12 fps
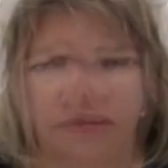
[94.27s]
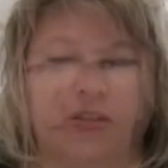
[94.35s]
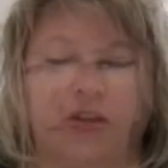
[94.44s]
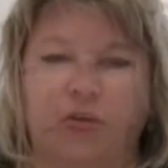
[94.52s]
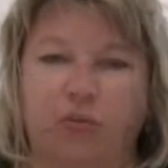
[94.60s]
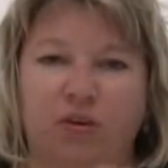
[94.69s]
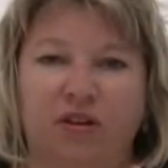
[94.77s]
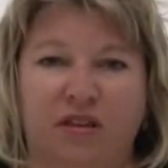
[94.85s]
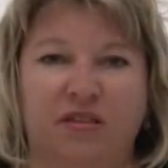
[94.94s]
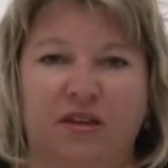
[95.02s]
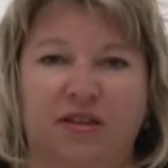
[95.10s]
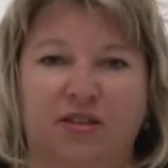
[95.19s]
So one of
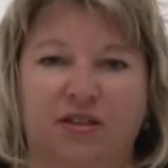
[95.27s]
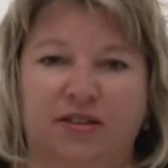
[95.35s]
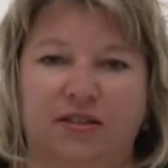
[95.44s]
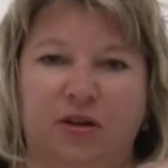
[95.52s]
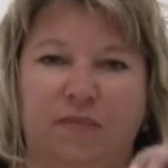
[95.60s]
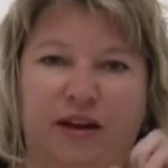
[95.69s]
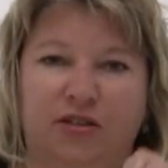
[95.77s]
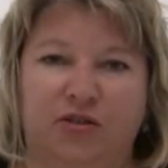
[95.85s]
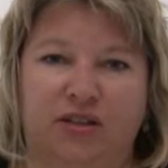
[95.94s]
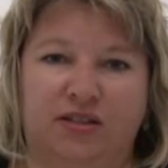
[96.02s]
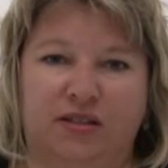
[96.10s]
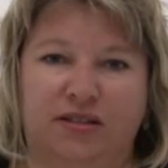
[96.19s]
the things you need to know about is
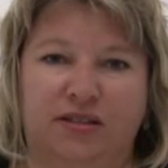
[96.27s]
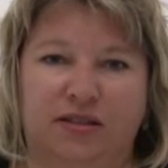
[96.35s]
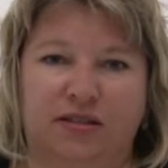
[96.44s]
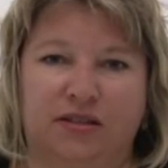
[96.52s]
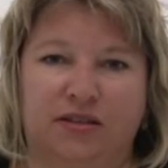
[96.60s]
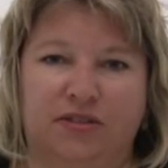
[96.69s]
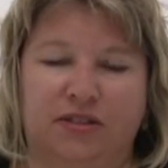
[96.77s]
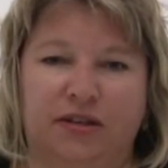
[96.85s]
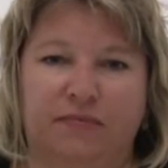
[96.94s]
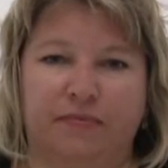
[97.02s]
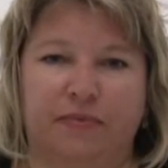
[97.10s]
your insulin sensitivity.